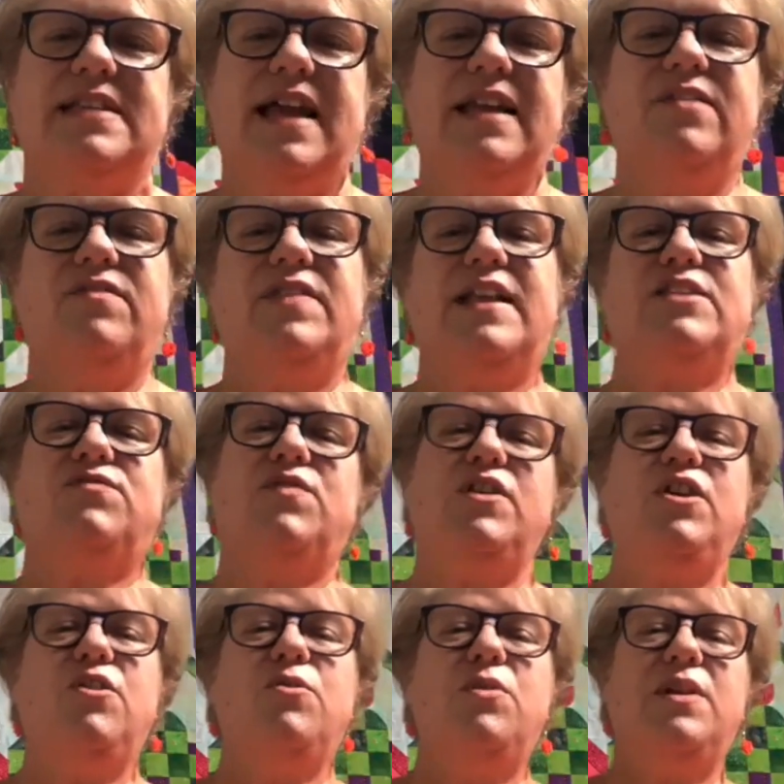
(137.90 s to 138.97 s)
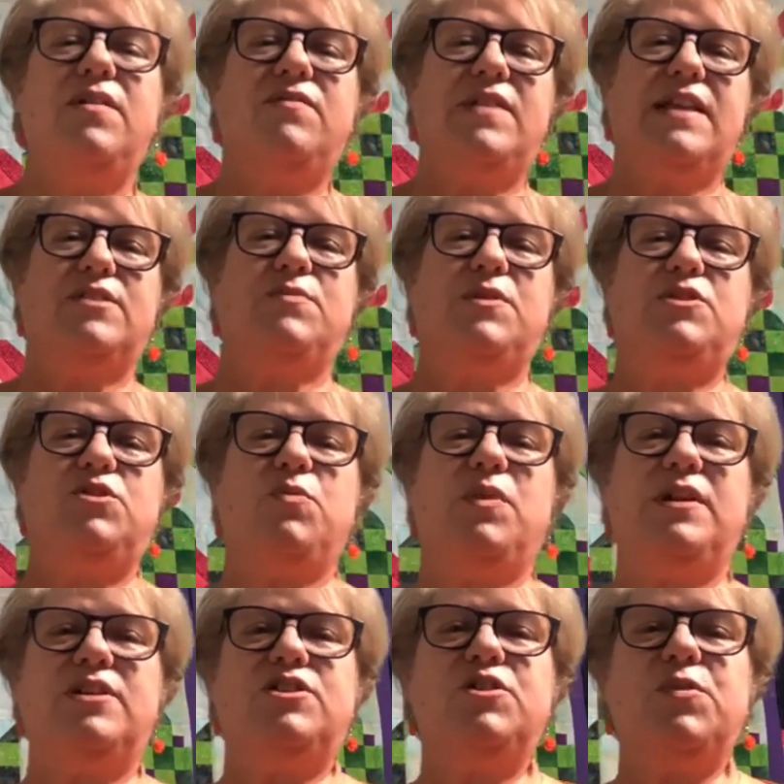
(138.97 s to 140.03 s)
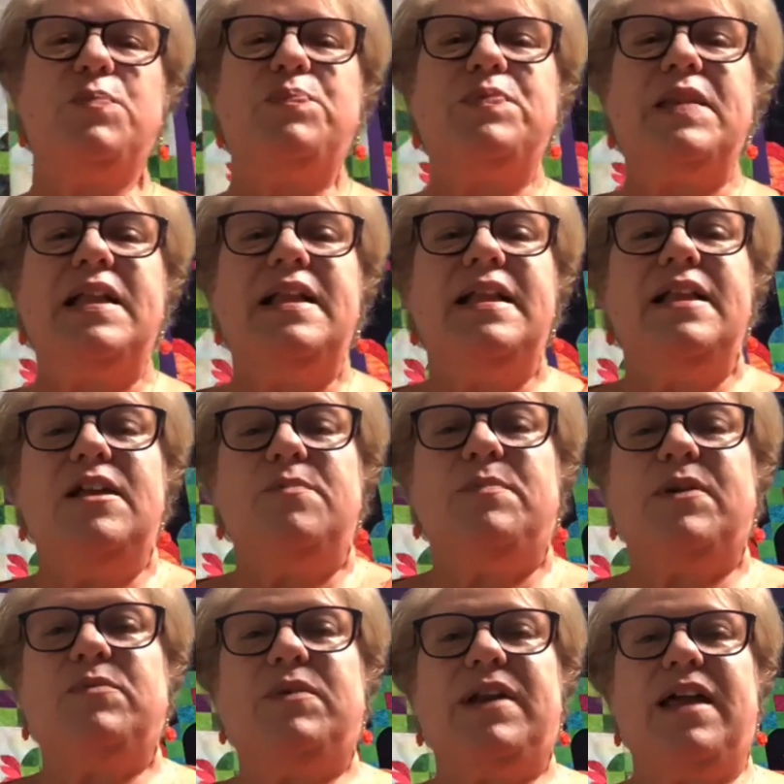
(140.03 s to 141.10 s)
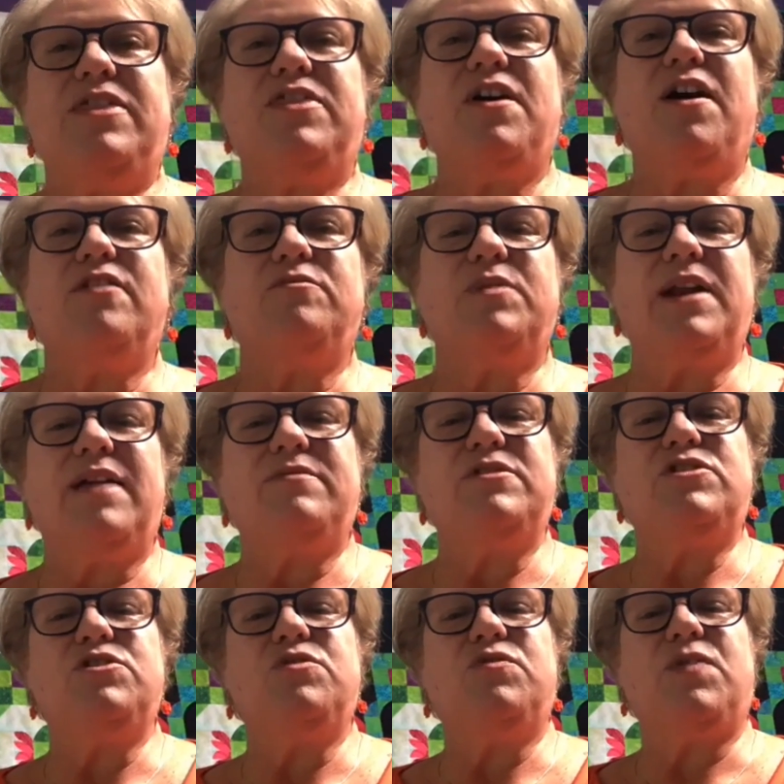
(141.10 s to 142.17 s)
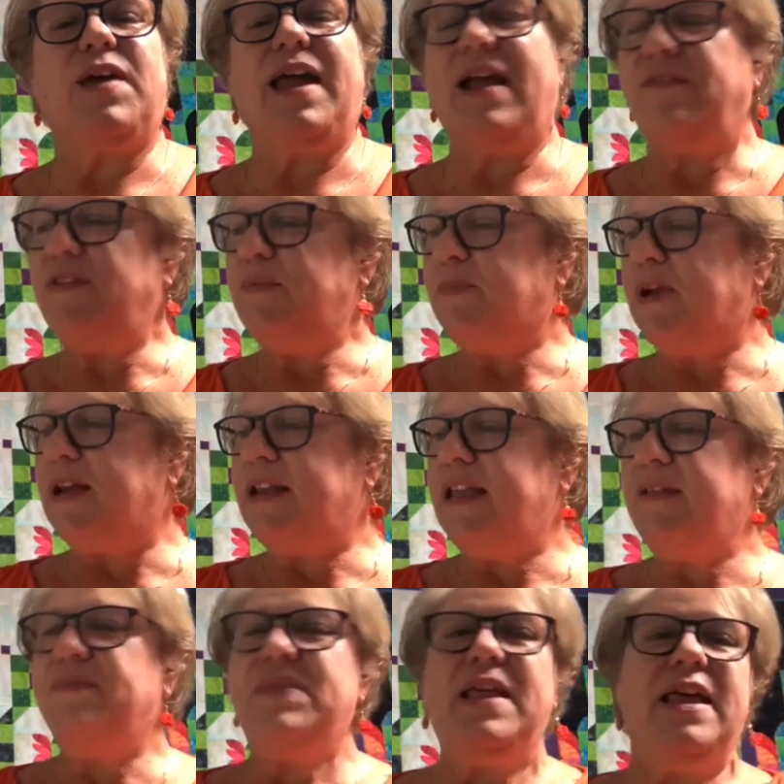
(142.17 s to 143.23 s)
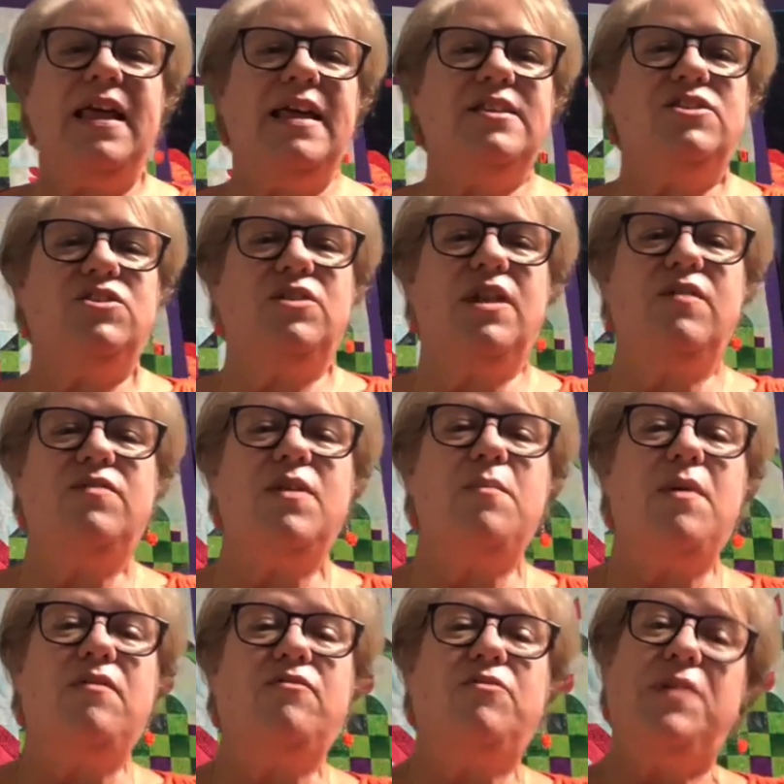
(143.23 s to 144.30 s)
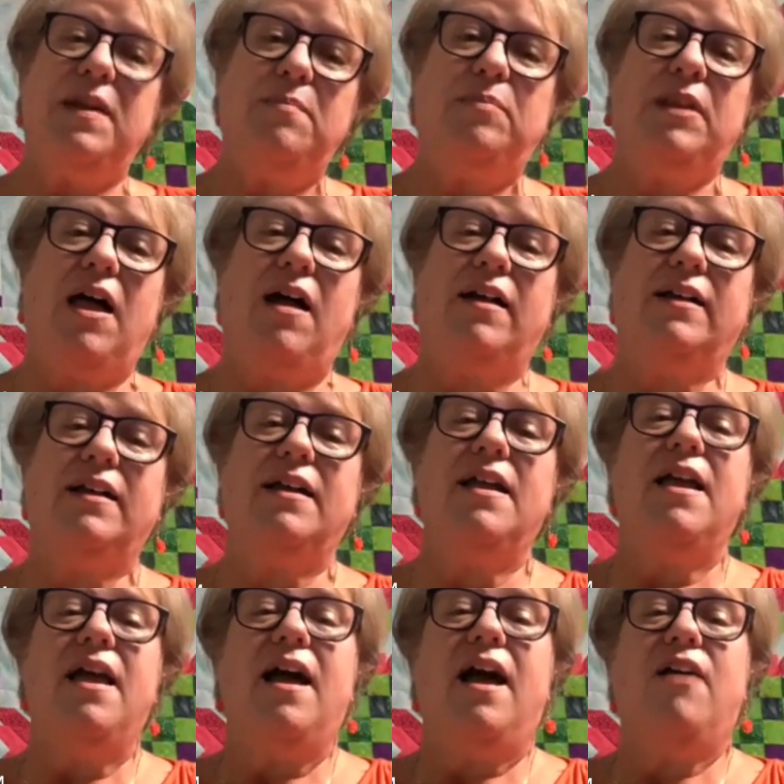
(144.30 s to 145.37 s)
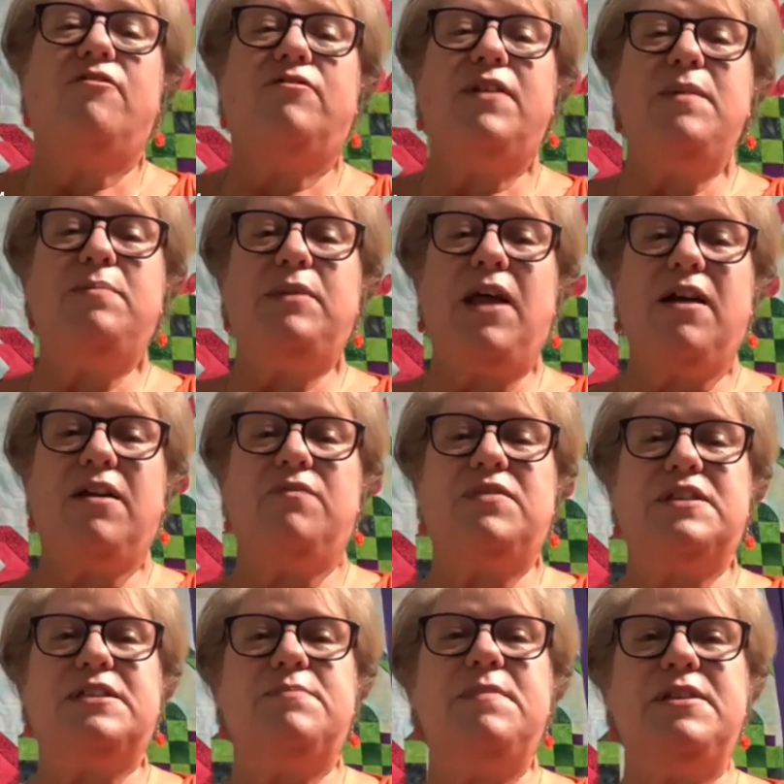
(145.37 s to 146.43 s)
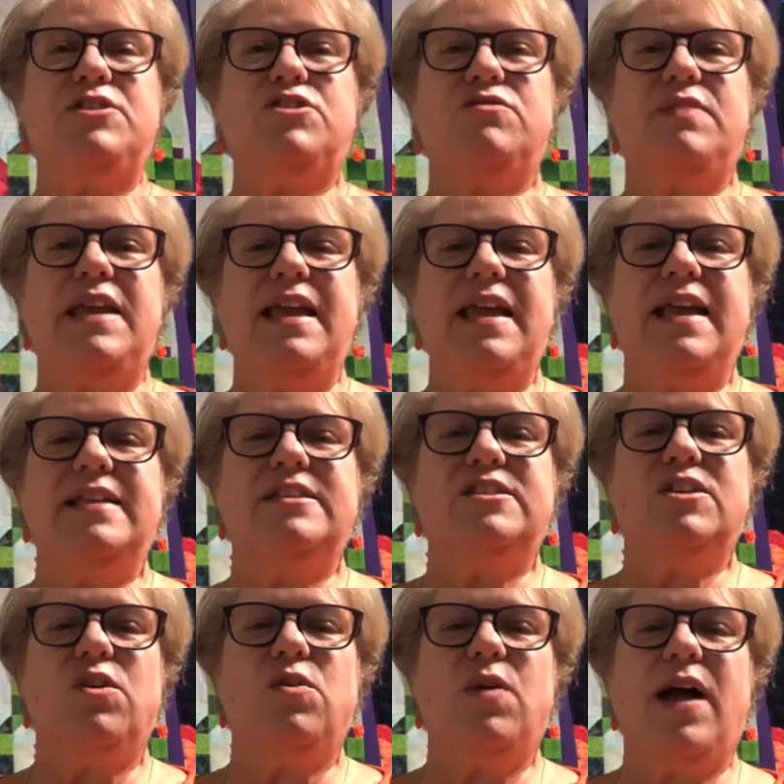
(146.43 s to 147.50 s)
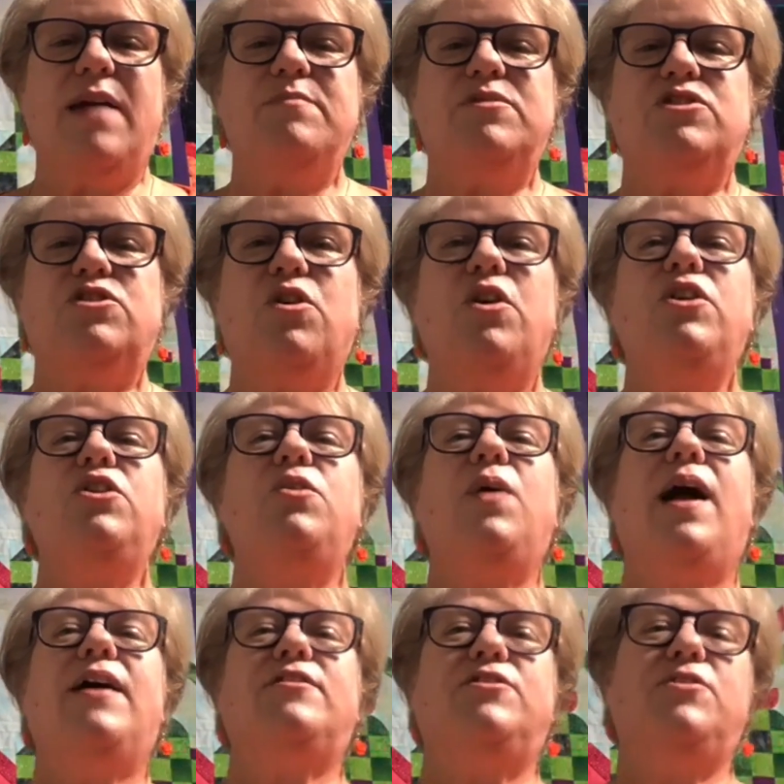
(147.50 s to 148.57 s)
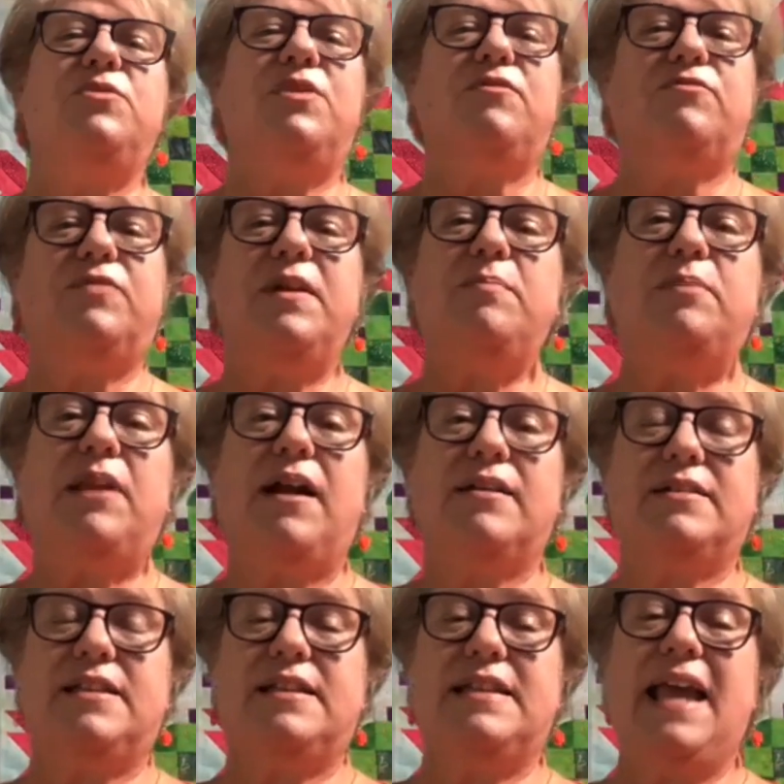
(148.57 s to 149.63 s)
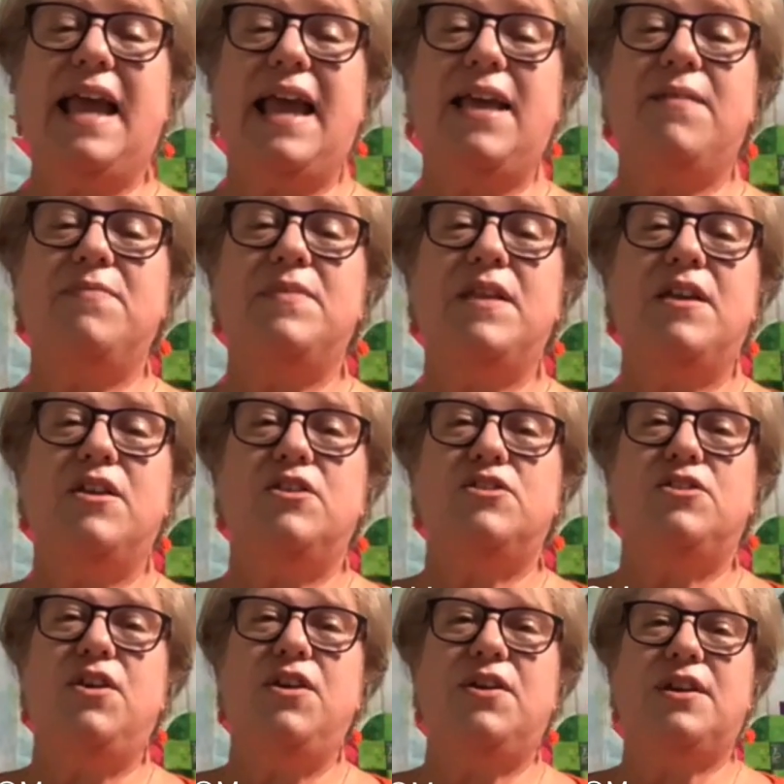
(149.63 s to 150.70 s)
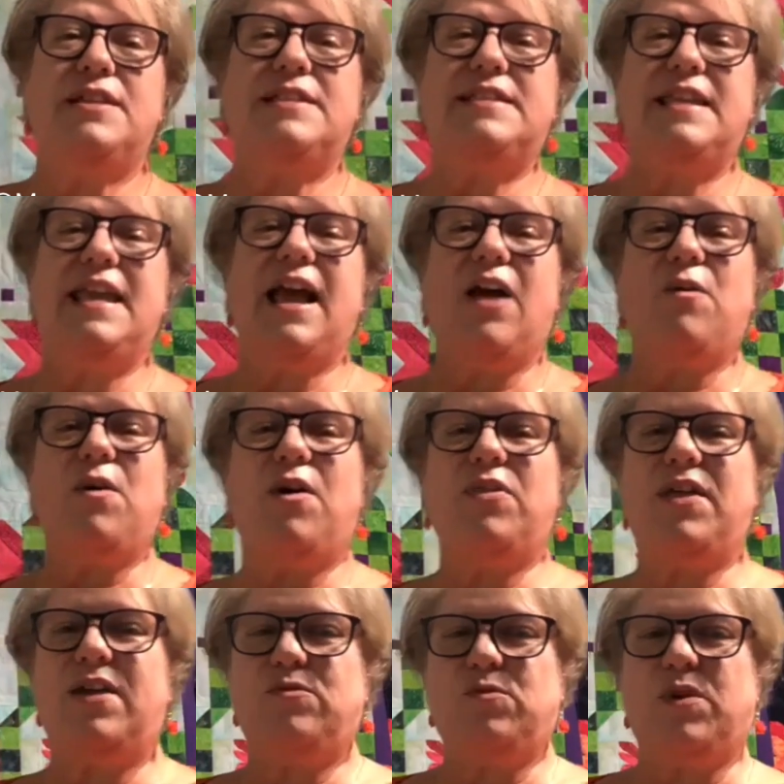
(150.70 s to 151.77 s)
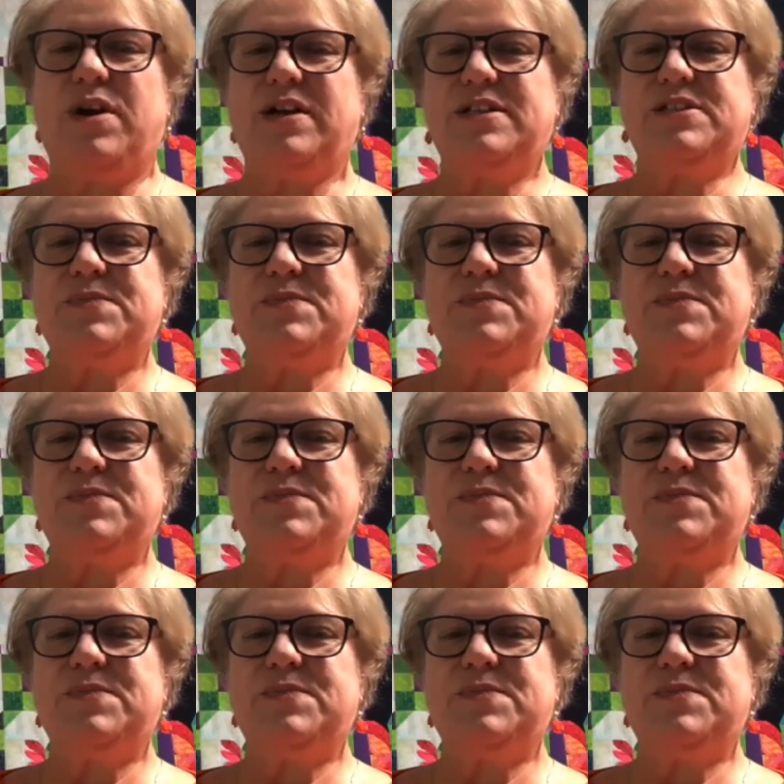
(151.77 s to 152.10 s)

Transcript: if that's for you and if that's what you want to do. But what I thought what I would do for everybody is to give them a free block of this mystery. And so I'm showing you how to do the free block today, so you can see how all that works.